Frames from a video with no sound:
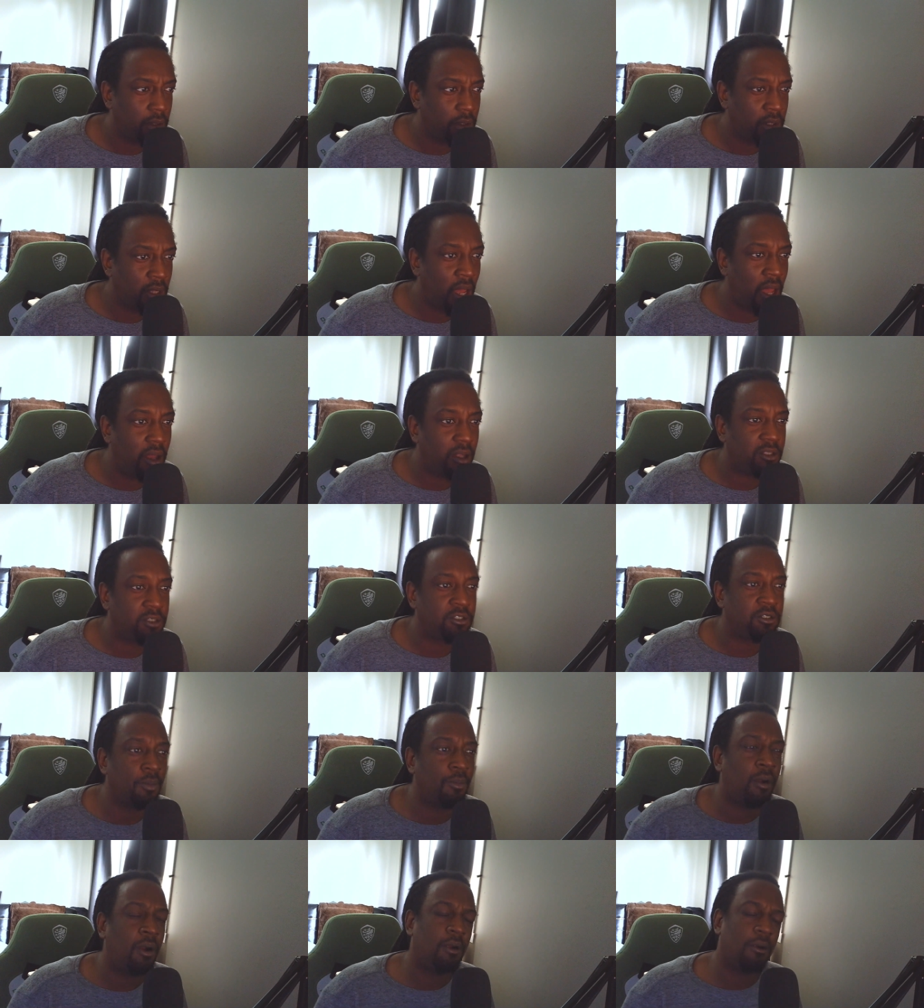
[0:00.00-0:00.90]
Yeah, it's
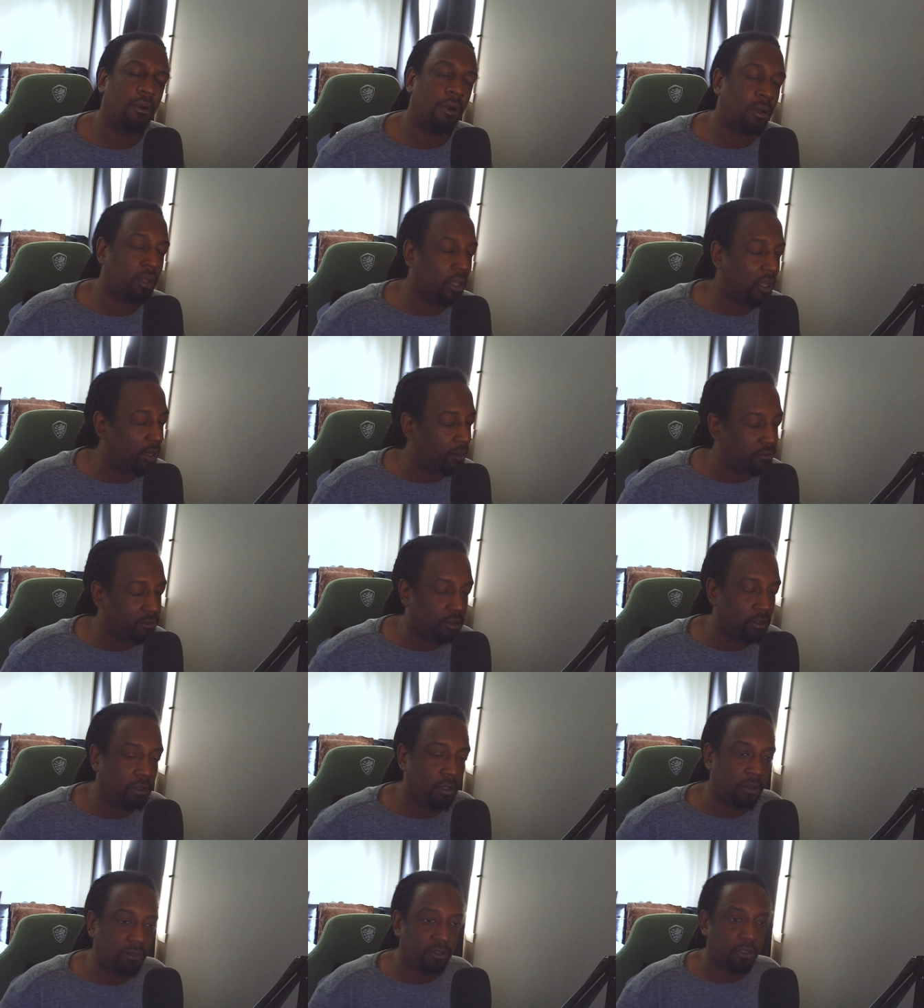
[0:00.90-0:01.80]
tomorrow. Okay, I'm a
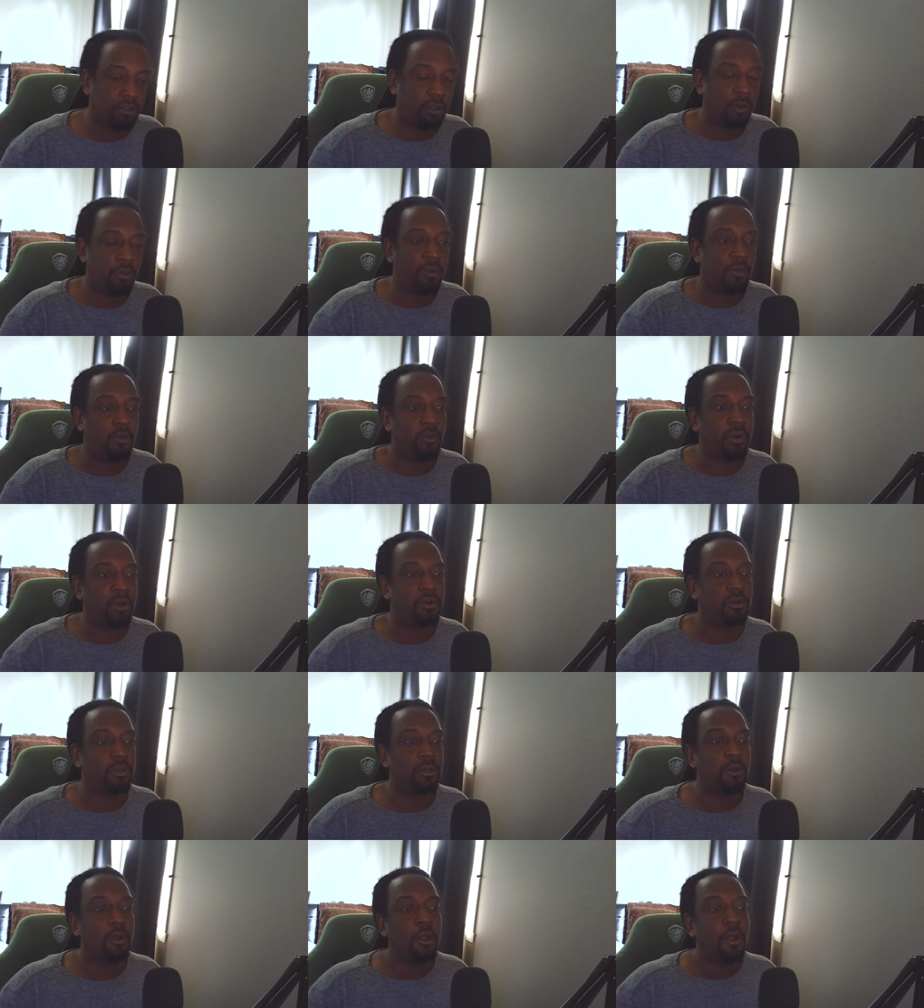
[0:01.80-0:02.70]

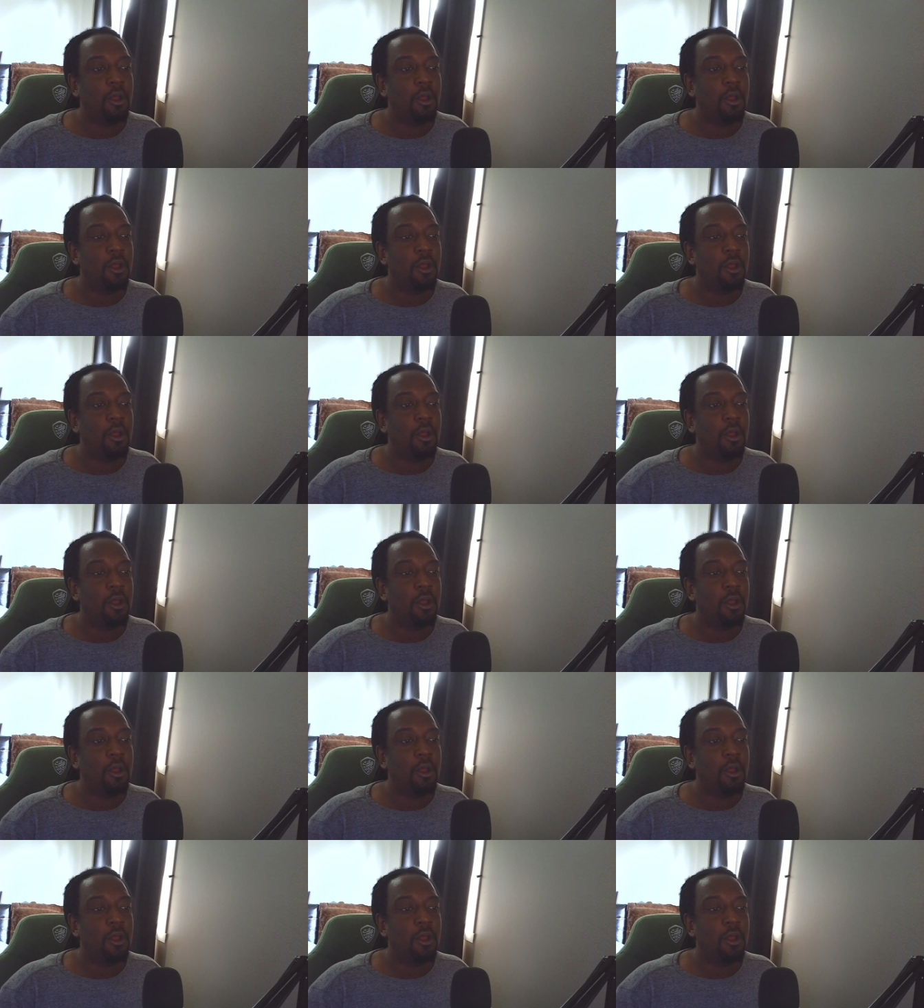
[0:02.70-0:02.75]
weirdo.